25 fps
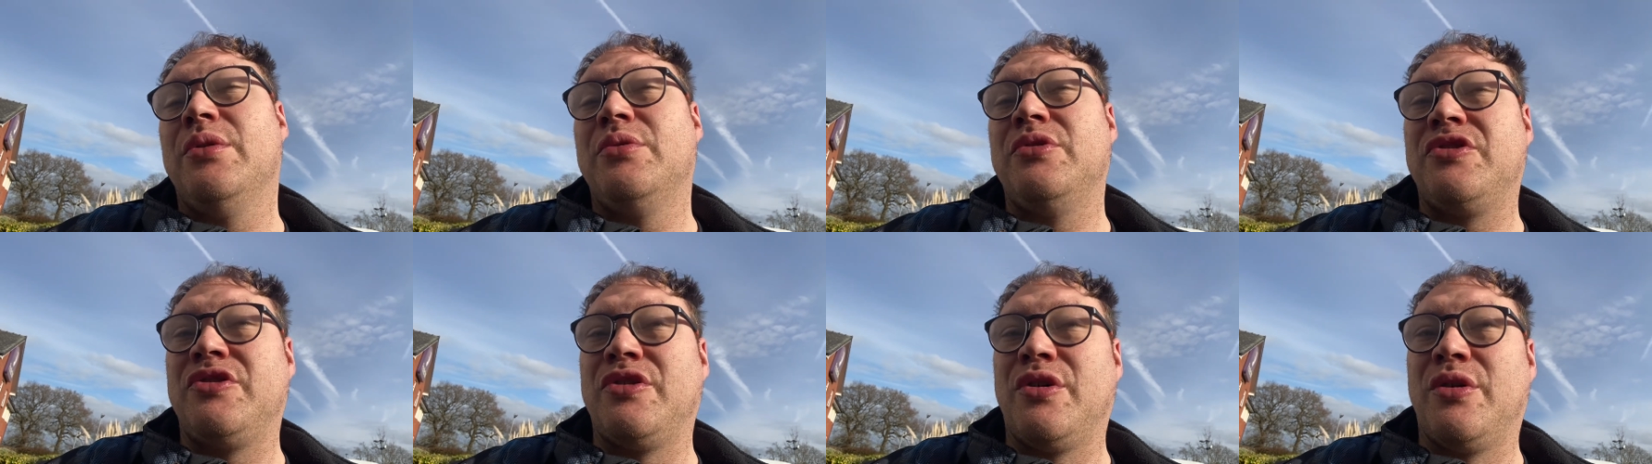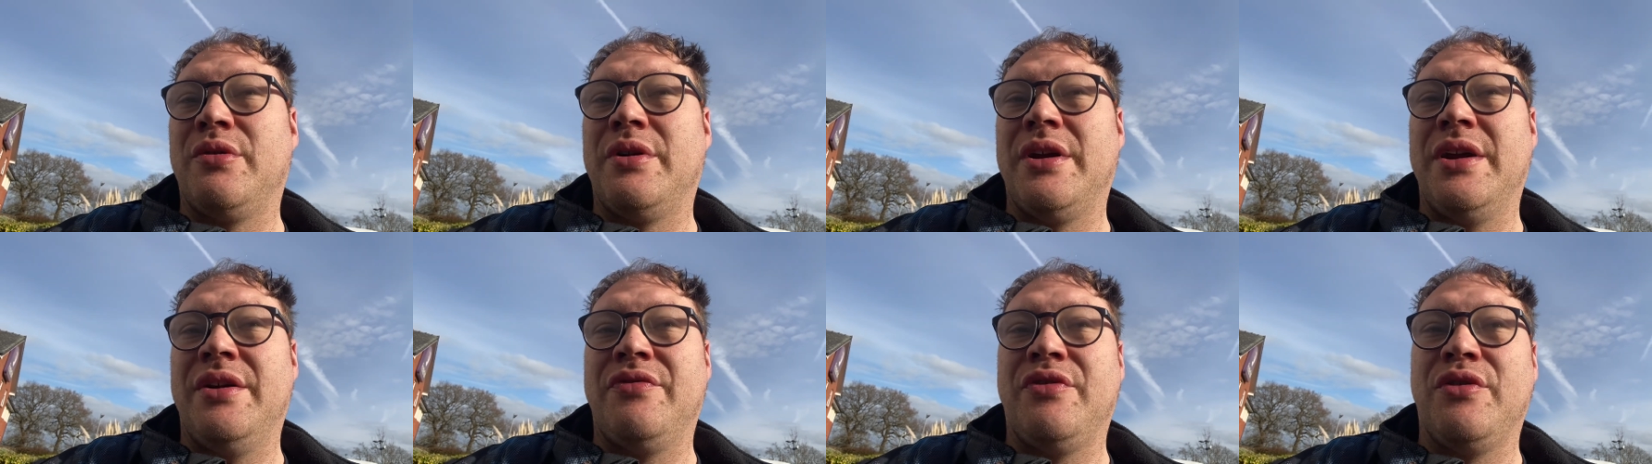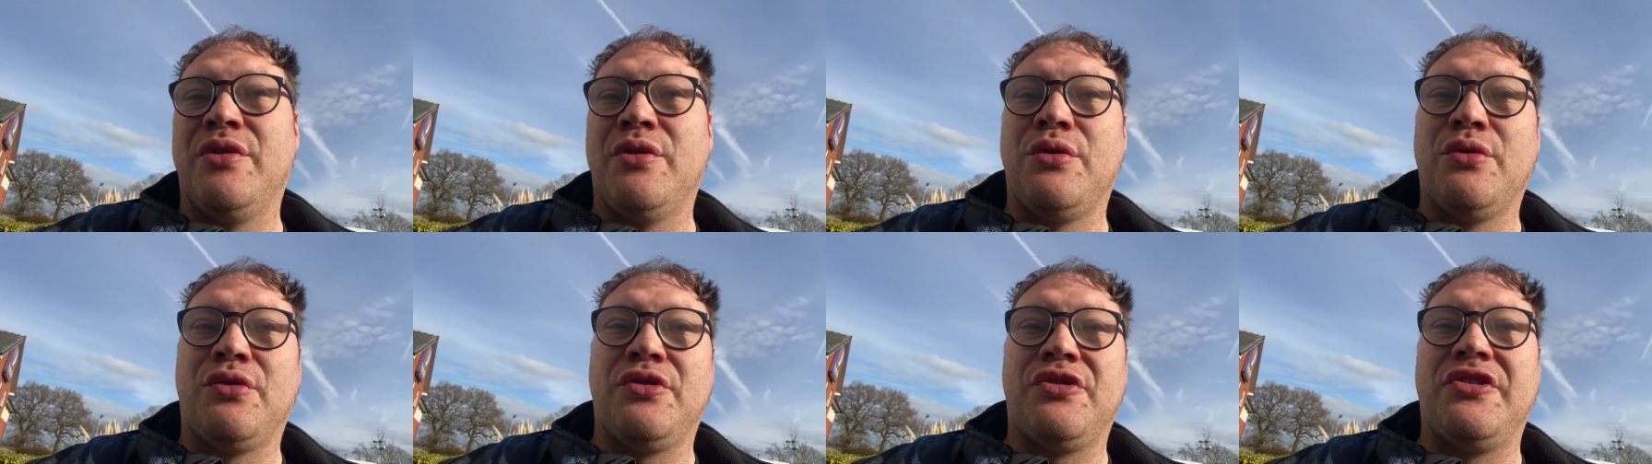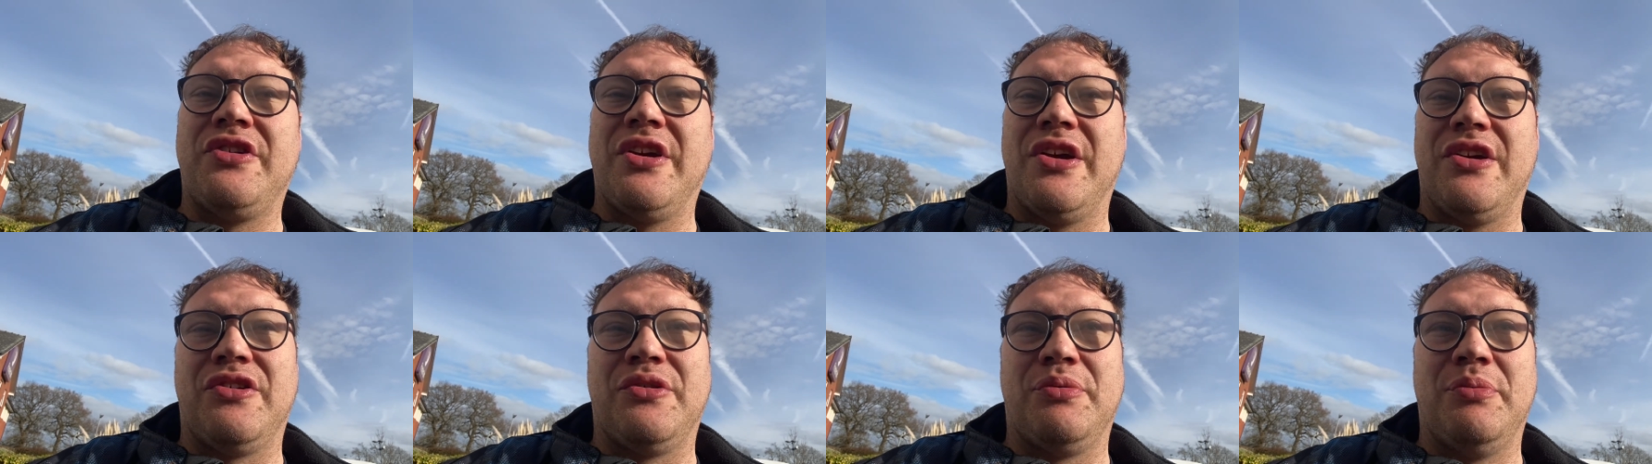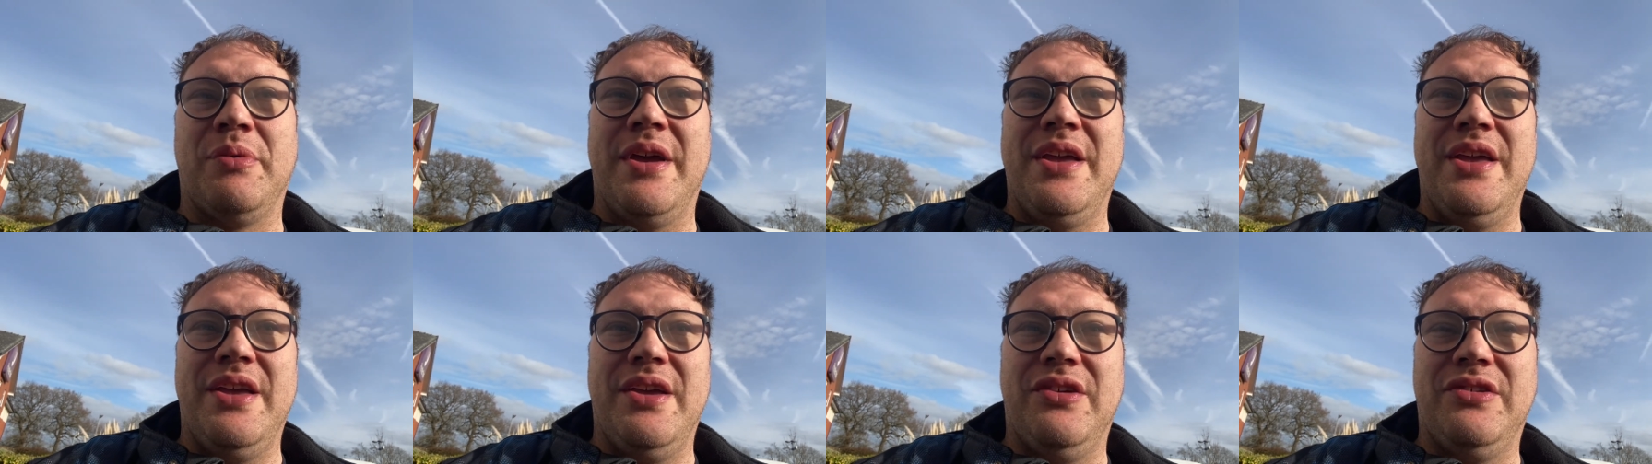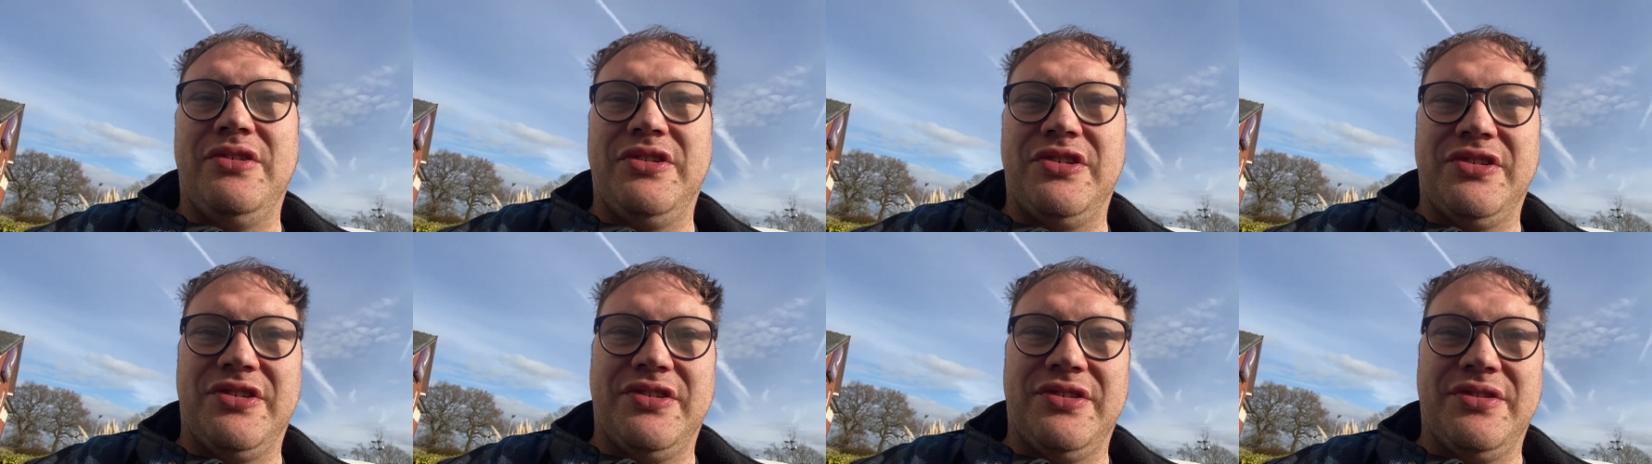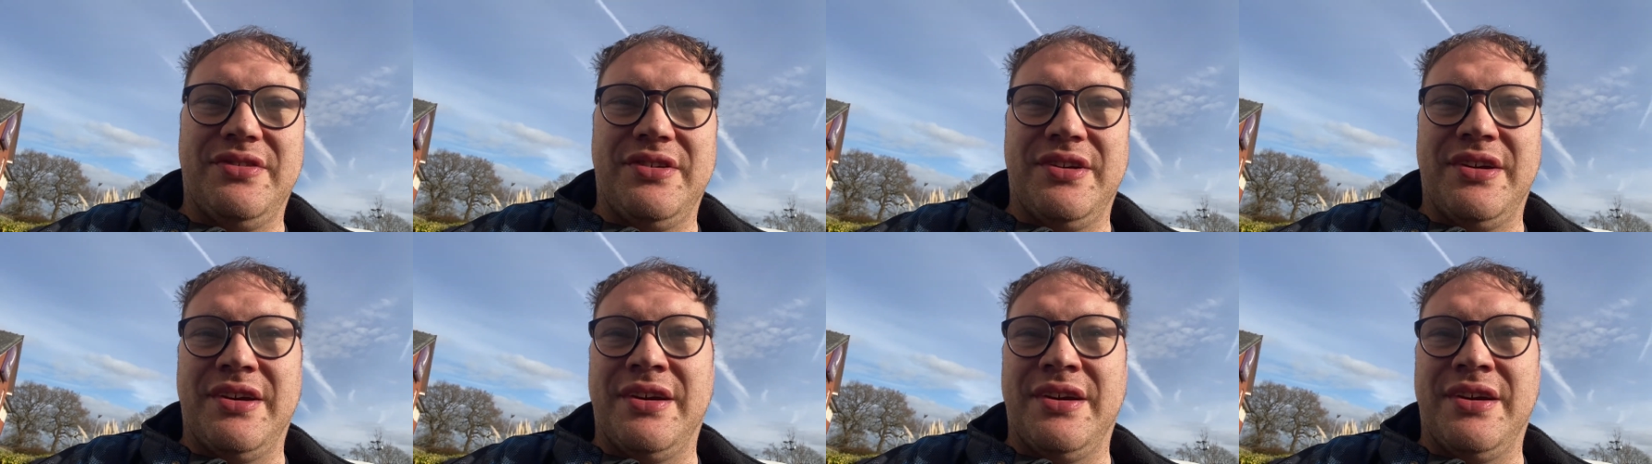Sorry for six weeks.